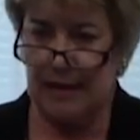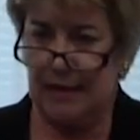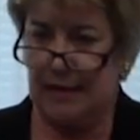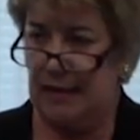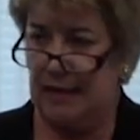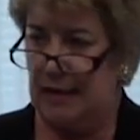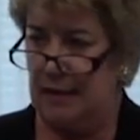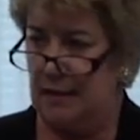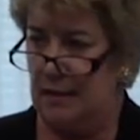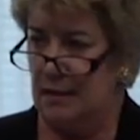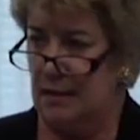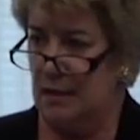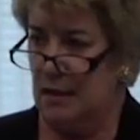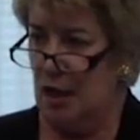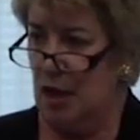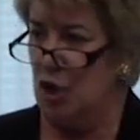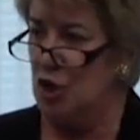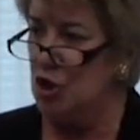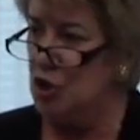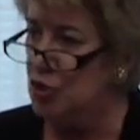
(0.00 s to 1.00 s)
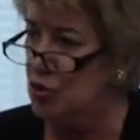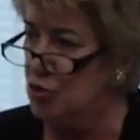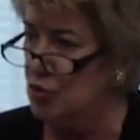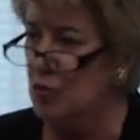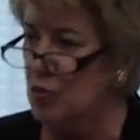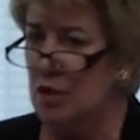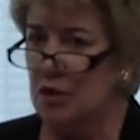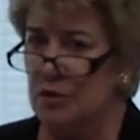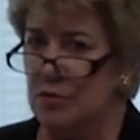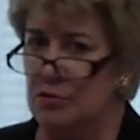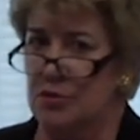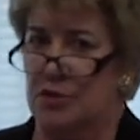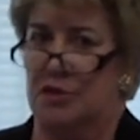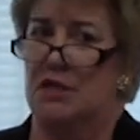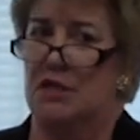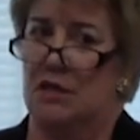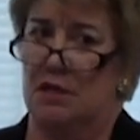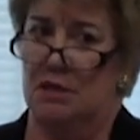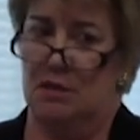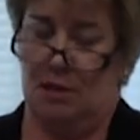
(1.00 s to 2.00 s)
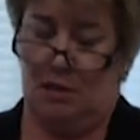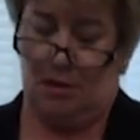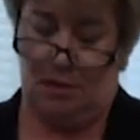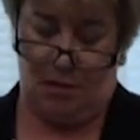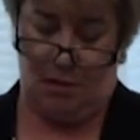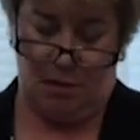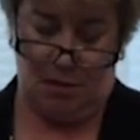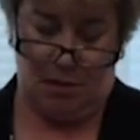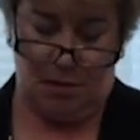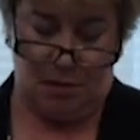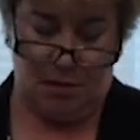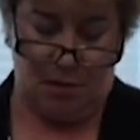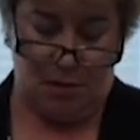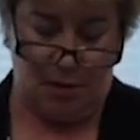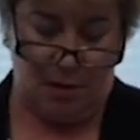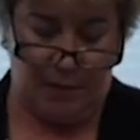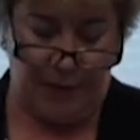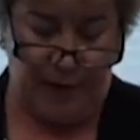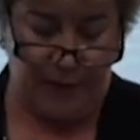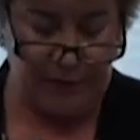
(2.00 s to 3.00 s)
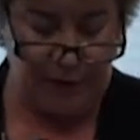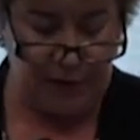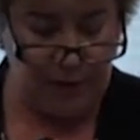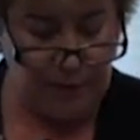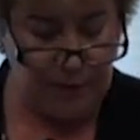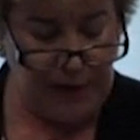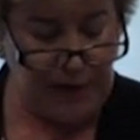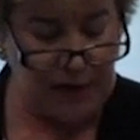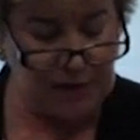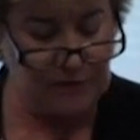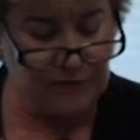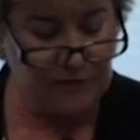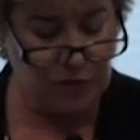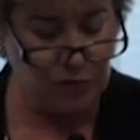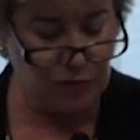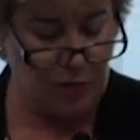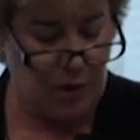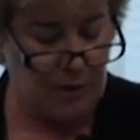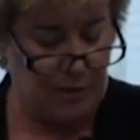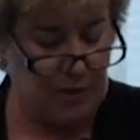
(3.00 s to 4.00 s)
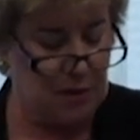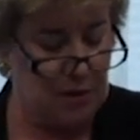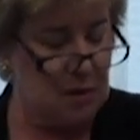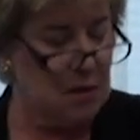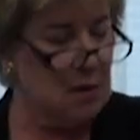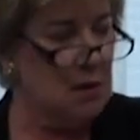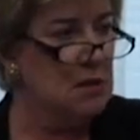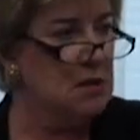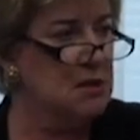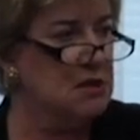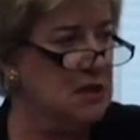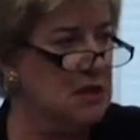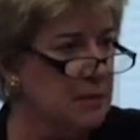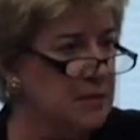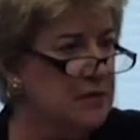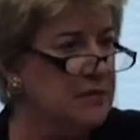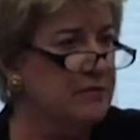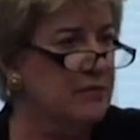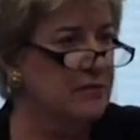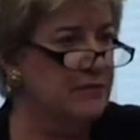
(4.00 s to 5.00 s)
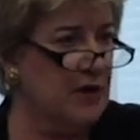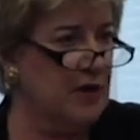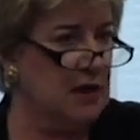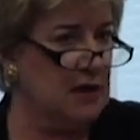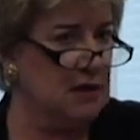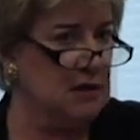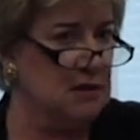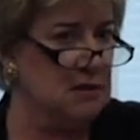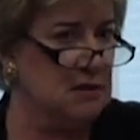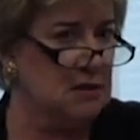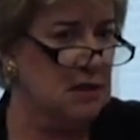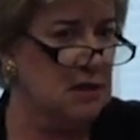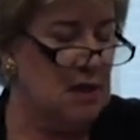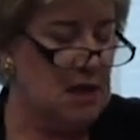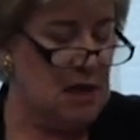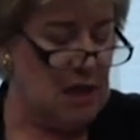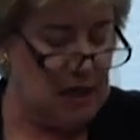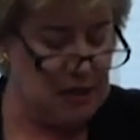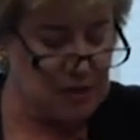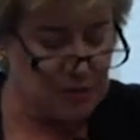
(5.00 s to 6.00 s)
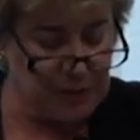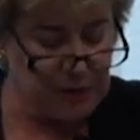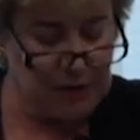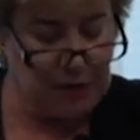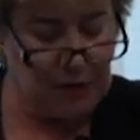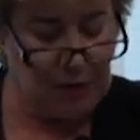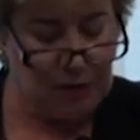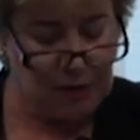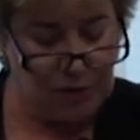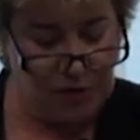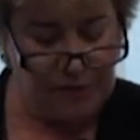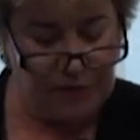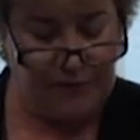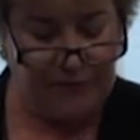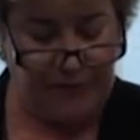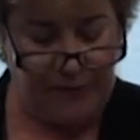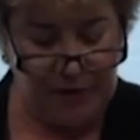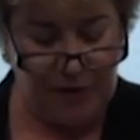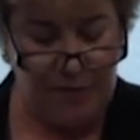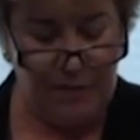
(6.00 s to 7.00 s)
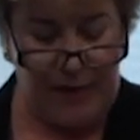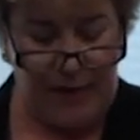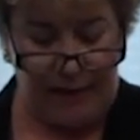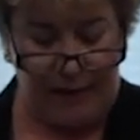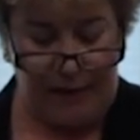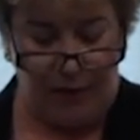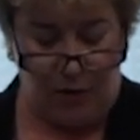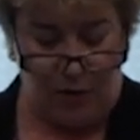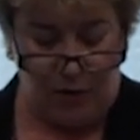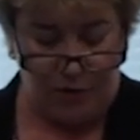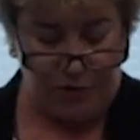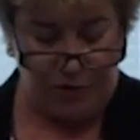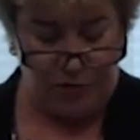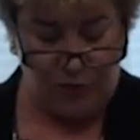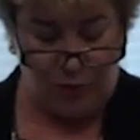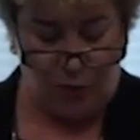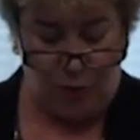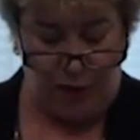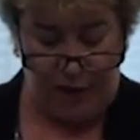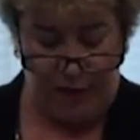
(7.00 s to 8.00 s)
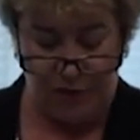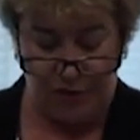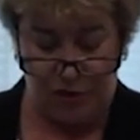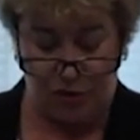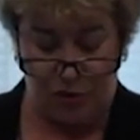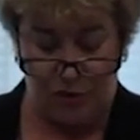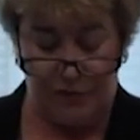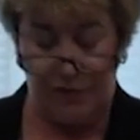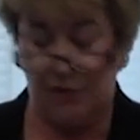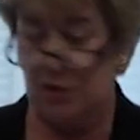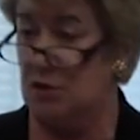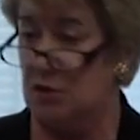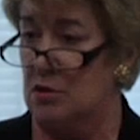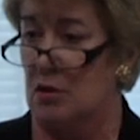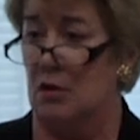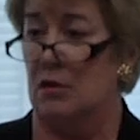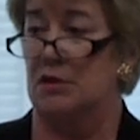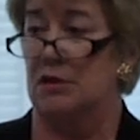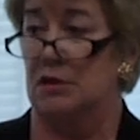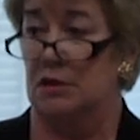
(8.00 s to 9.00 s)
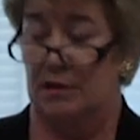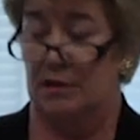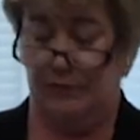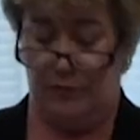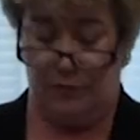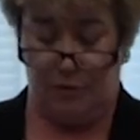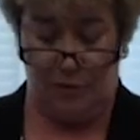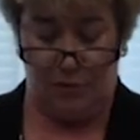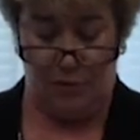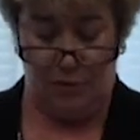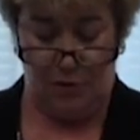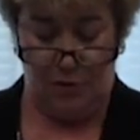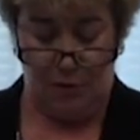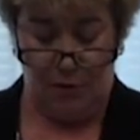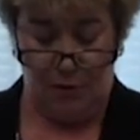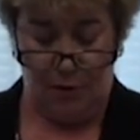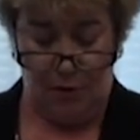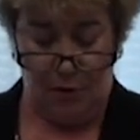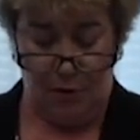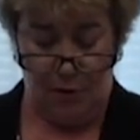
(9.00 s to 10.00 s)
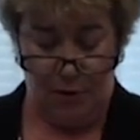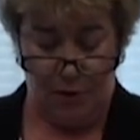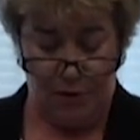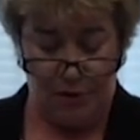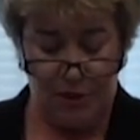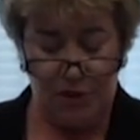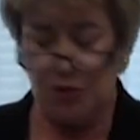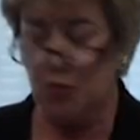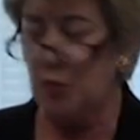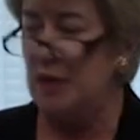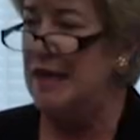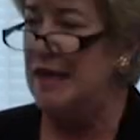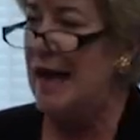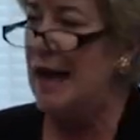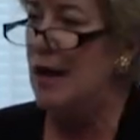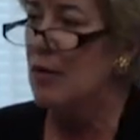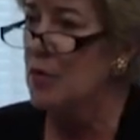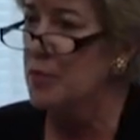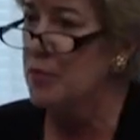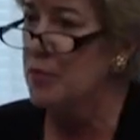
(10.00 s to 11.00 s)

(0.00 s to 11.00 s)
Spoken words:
decade, a new understanding about the impact of trauma stemming from violence has begun to fundamentally alter the way services are delivered. Since we now